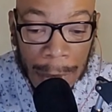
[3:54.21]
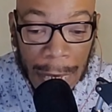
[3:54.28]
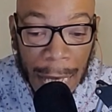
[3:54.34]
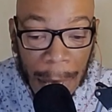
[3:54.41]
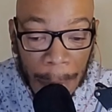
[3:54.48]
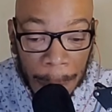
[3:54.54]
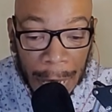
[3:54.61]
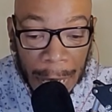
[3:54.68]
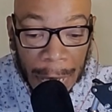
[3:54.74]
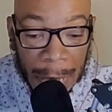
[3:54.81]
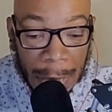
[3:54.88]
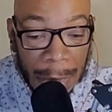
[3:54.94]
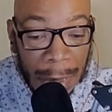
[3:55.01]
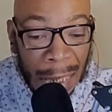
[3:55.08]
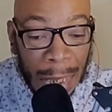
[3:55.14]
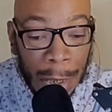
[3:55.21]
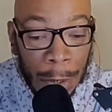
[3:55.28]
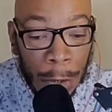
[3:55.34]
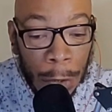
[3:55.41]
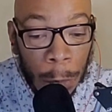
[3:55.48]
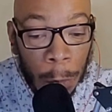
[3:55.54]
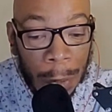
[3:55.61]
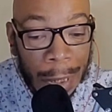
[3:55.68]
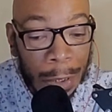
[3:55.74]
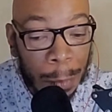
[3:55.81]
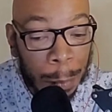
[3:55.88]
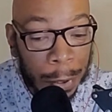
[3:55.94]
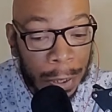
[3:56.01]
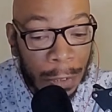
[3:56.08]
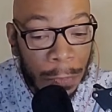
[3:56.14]
That means you will
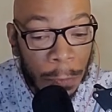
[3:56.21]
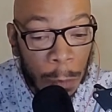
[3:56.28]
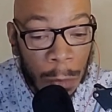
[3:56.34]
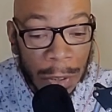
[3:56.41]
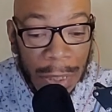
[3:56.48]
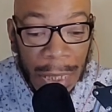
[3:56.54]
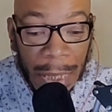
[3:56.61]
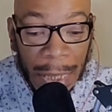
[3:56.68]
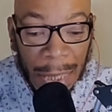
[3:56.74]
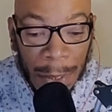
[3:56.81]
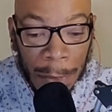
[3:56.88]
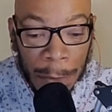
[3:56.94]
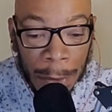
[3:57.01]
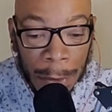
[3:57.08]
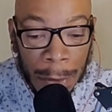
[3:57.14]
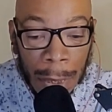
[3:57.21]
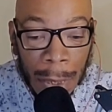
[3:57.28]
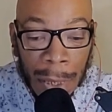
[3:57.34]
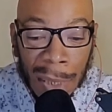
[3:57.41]
put forth the effort